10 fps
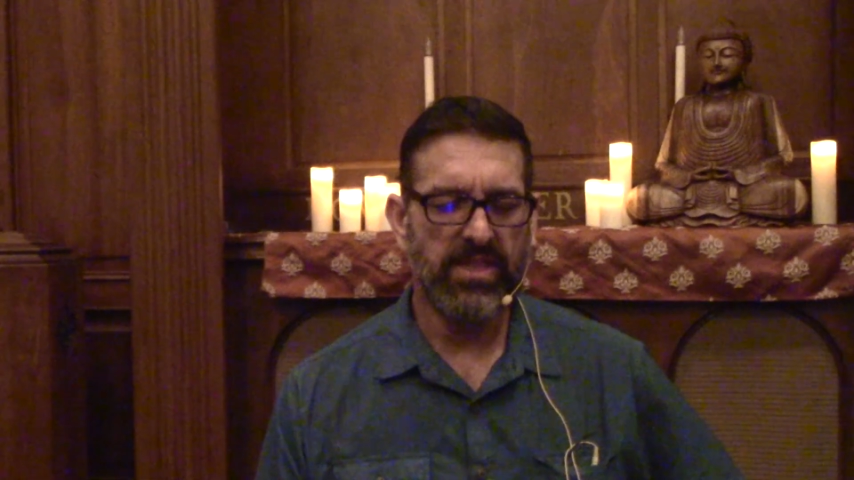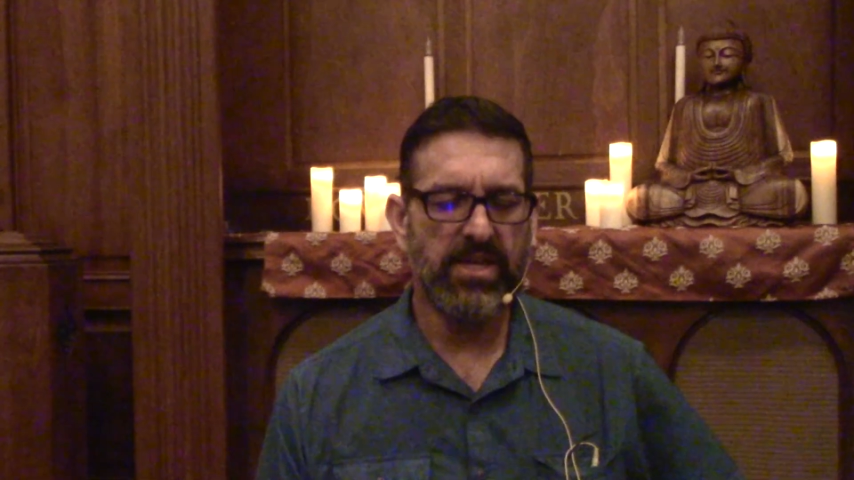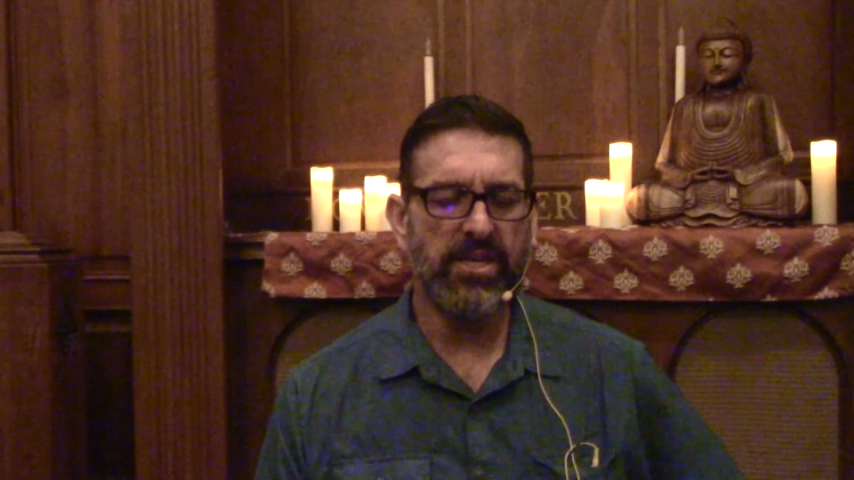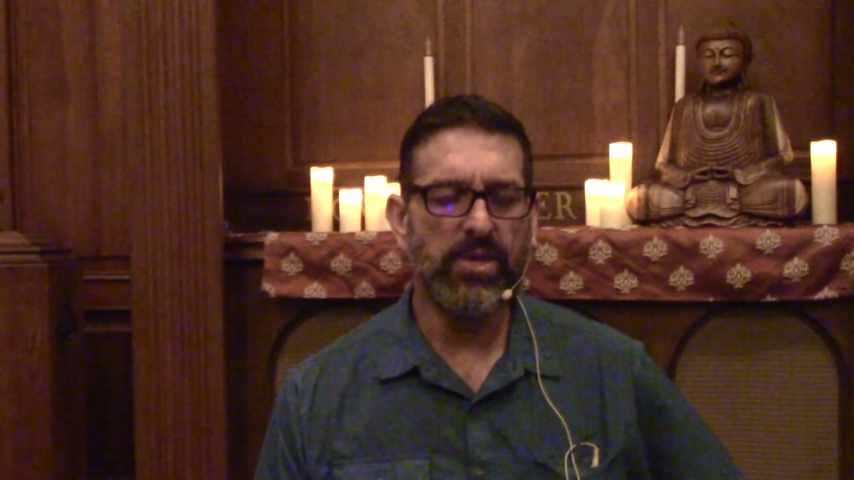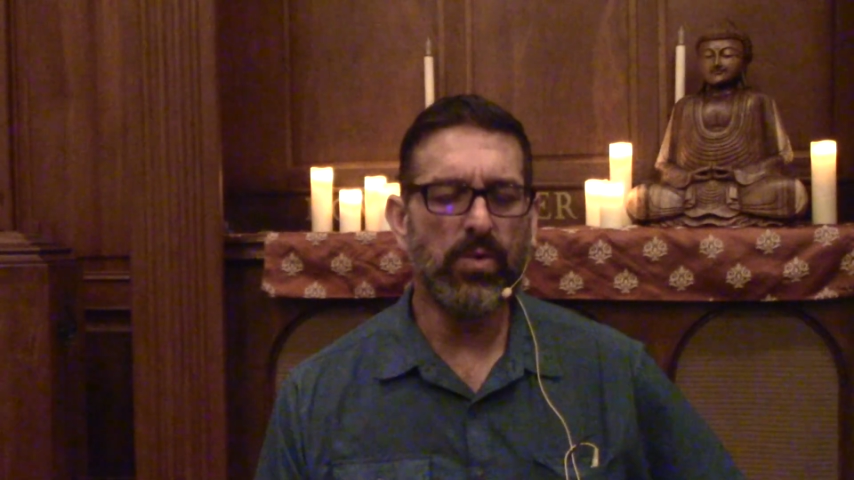
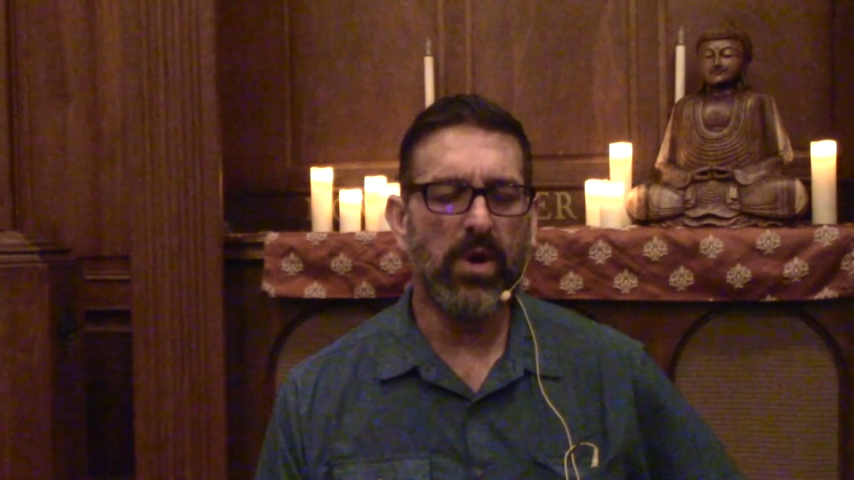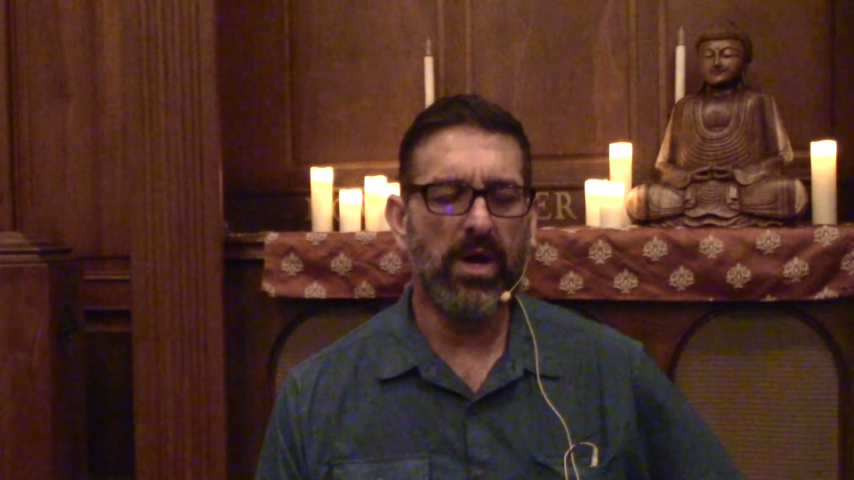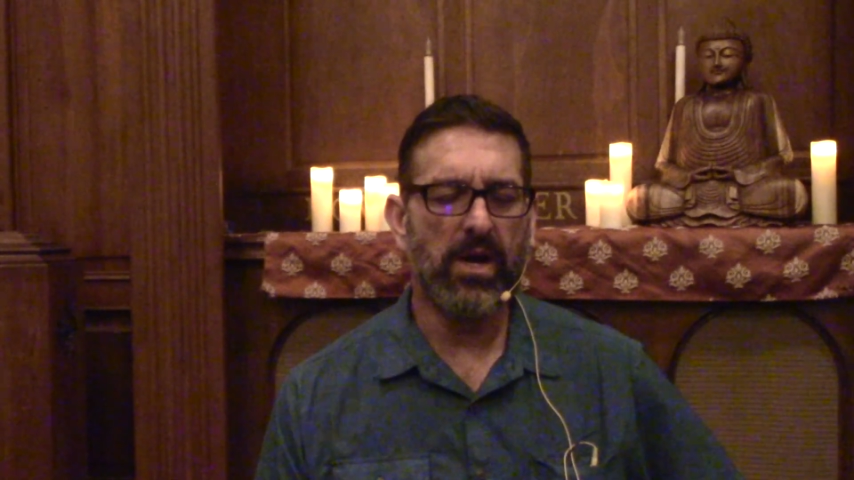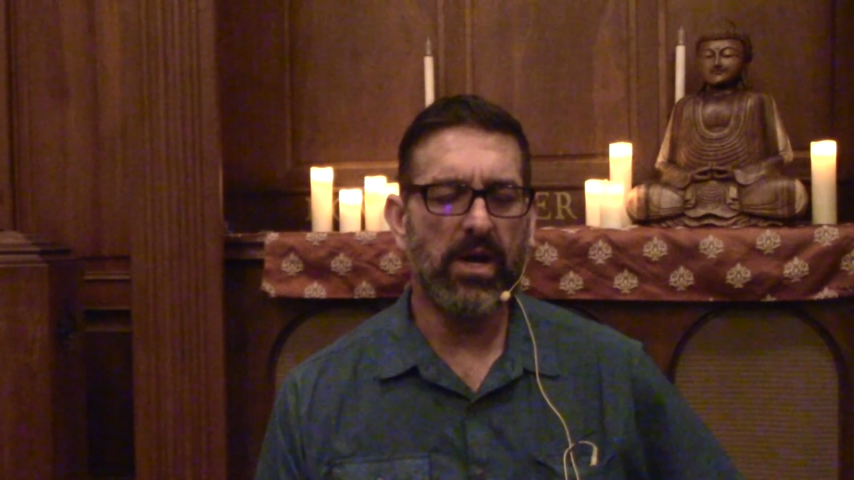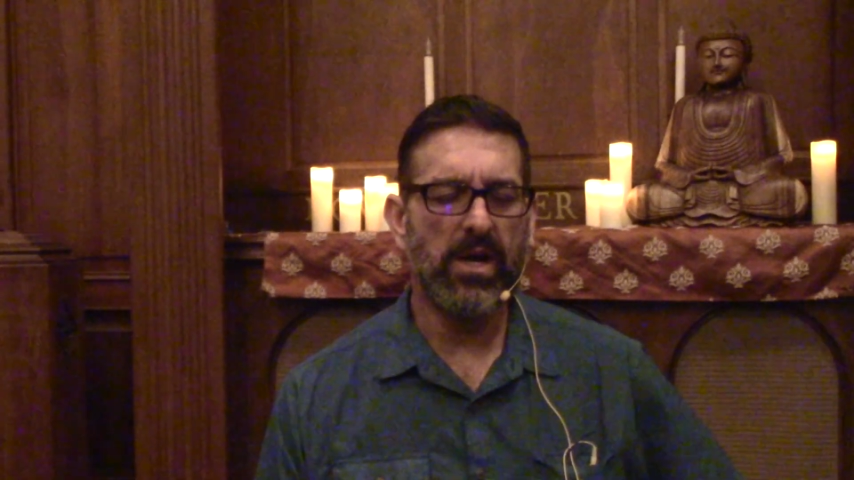that you
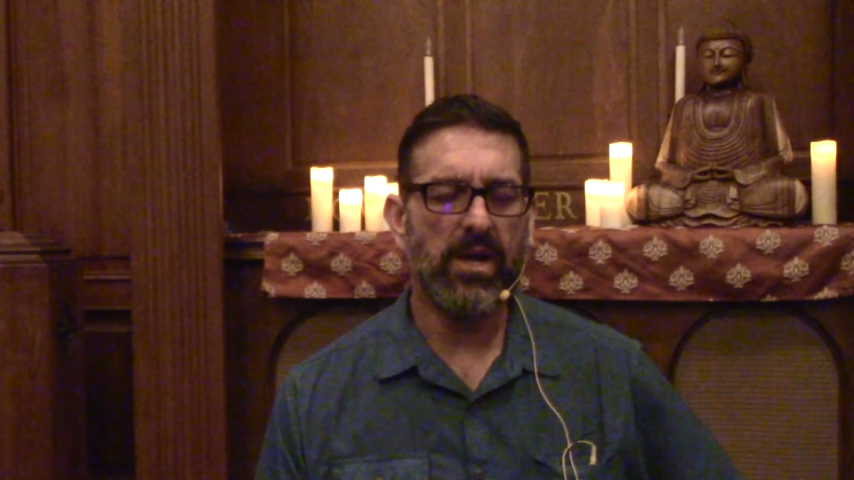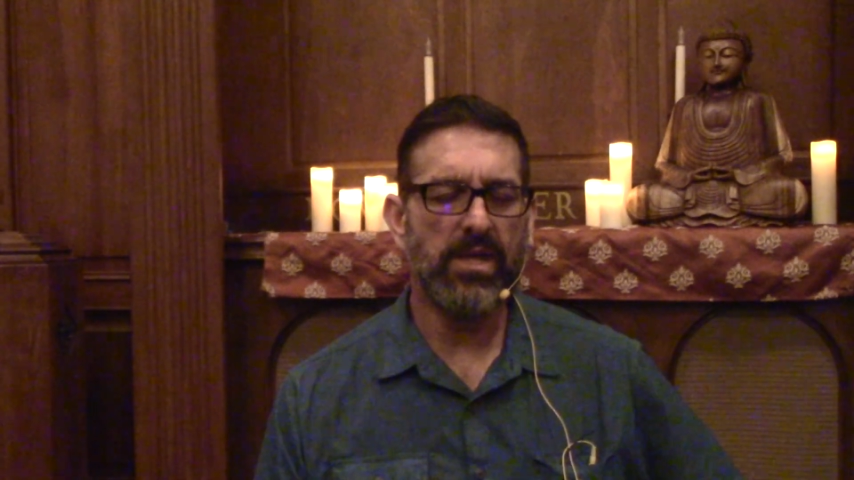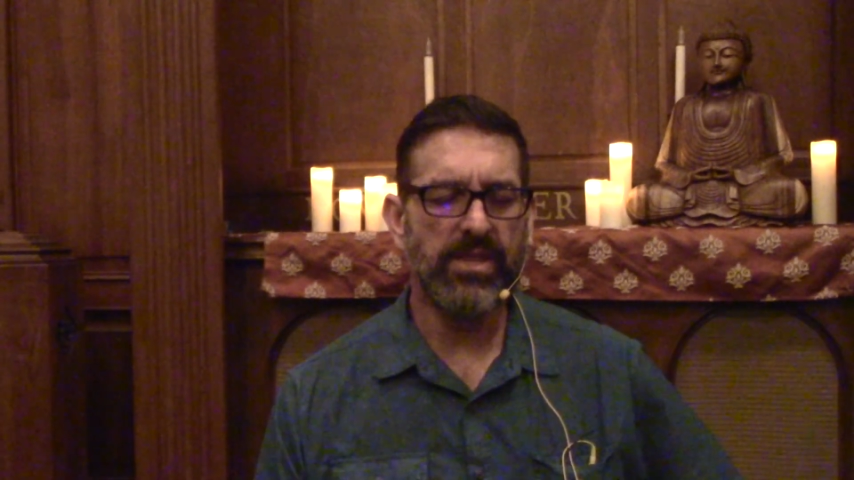are,